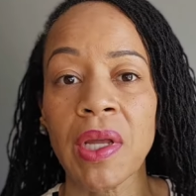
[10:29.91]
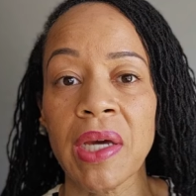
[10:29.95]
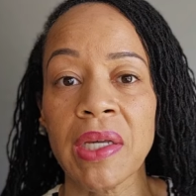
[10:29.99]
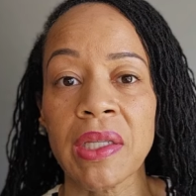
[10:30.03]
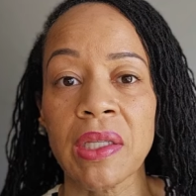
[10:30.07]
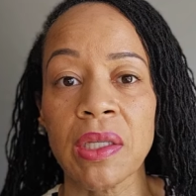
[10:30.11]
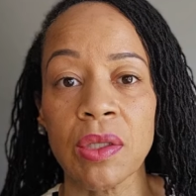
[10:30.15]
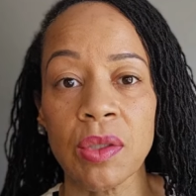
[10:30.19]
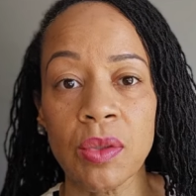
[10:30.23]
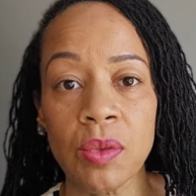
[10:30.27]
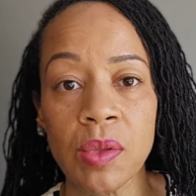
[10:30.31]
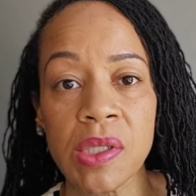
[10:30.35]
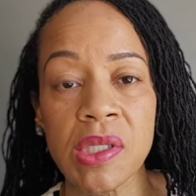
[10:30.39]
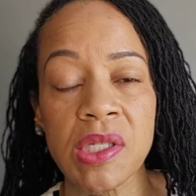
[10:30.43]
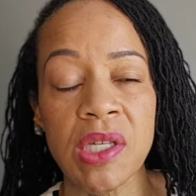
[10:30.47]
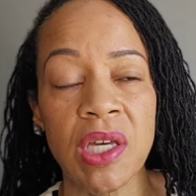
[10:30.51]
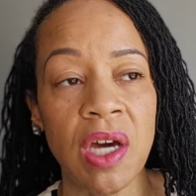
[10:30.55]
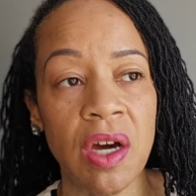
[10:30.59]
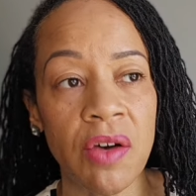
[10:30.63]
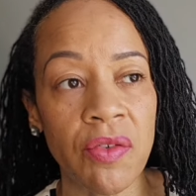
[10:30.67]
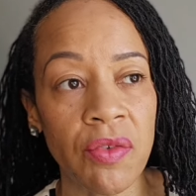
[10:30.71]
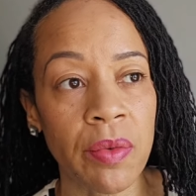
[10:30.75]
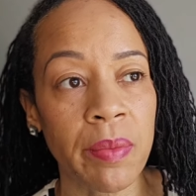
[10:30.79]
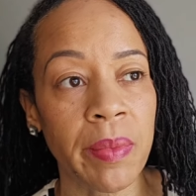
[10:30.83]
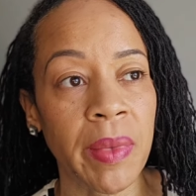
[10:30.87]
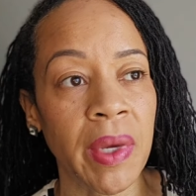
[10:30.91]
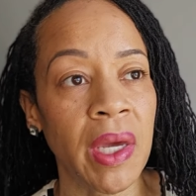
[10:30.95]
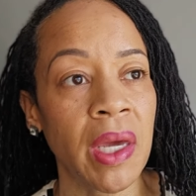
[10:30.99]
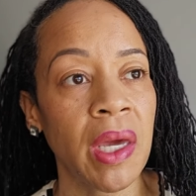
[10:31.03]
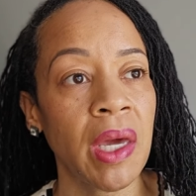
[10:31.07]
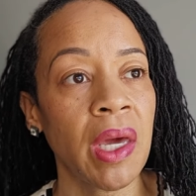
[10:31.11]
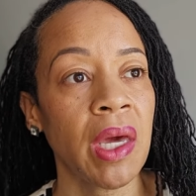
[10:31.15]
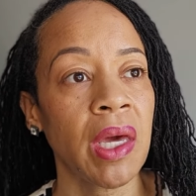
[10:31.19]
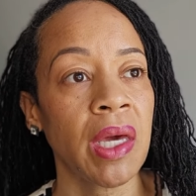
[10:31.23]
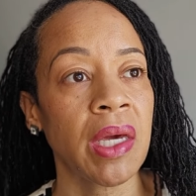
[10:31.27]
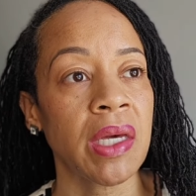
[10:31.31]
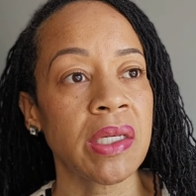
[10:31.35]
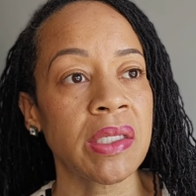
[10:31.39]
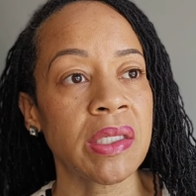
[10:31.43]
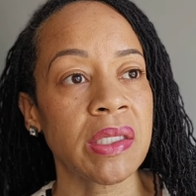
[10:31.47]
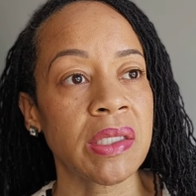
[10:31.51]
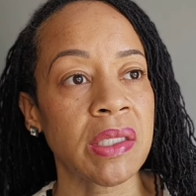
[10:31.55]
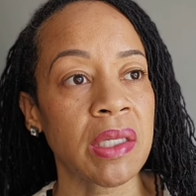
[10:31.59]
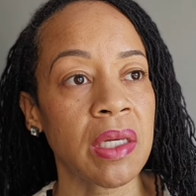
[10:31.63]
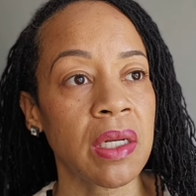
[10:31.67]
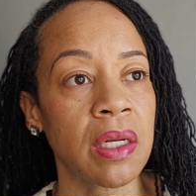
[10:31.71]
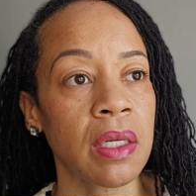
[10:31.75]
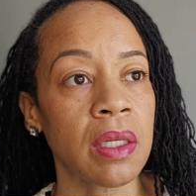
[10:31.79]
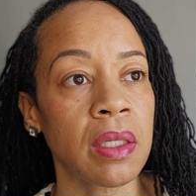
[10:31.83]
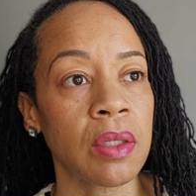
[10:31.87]
Like the U.S. government is
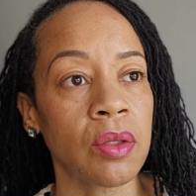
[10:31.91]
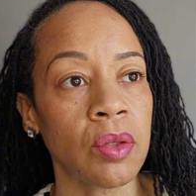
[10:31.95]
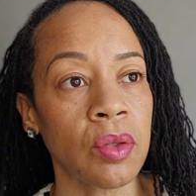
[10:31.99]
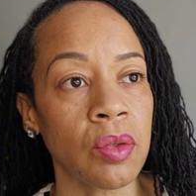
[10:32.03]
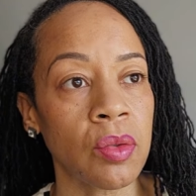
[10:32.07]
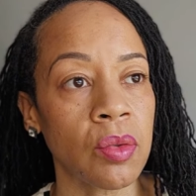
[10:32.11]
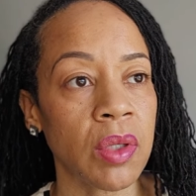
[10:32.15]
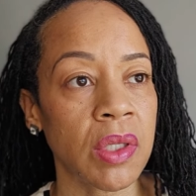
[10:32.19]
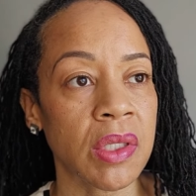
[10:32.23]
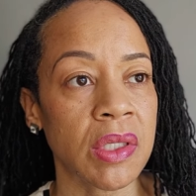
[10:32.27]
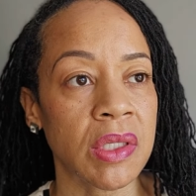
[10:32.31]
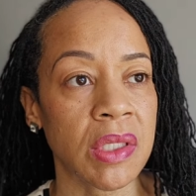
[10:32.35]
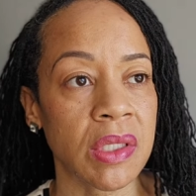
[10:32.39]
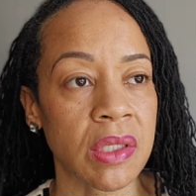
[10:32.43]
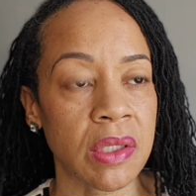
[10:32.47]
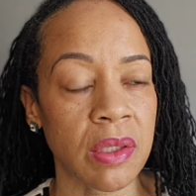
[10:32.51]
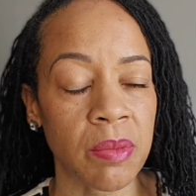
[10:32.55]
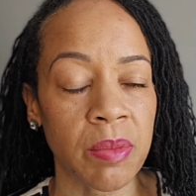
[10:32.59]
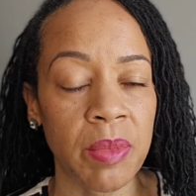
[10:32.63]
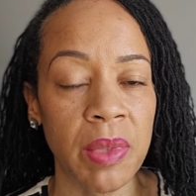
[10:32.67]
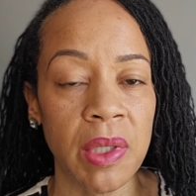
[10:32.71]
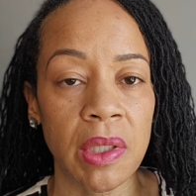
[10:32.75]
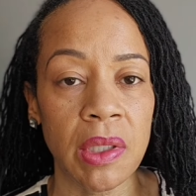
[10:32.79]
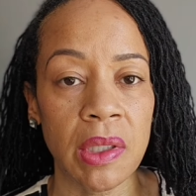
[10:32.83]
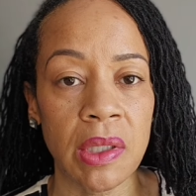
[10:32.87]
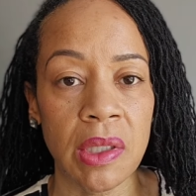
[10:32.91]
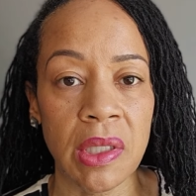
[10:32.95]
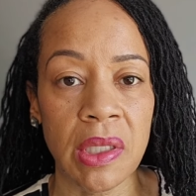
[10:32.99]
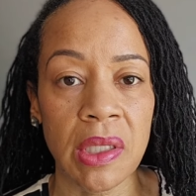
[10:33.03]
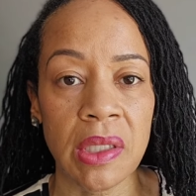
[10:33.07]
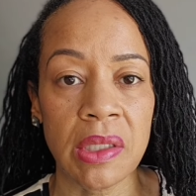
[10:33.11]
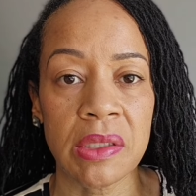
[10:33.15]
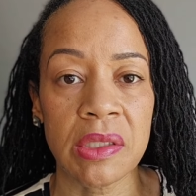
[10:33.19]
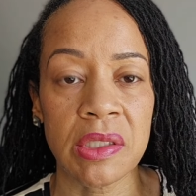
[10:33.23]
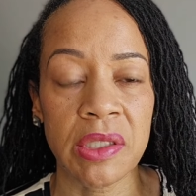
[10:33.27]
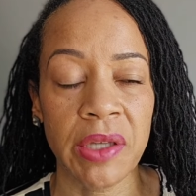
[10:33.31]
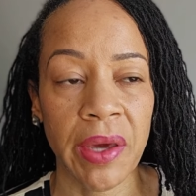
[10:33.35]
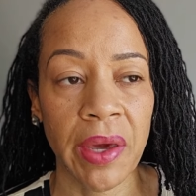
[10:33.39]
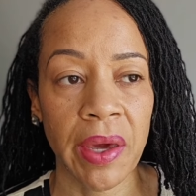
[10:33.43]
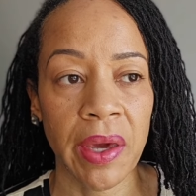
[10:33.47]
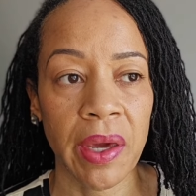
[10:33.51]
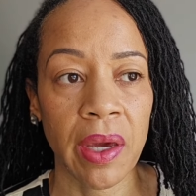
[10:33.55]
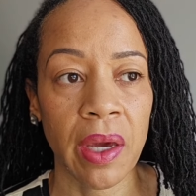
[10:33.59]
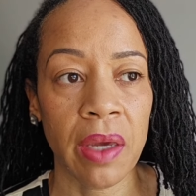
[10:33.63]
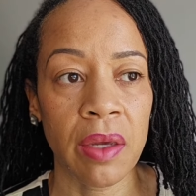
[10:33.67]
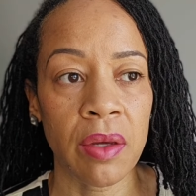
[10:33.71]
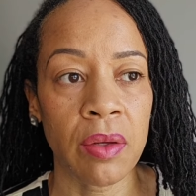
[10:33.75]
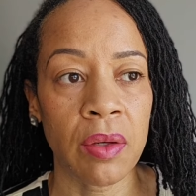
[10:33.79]
sending you a disability check,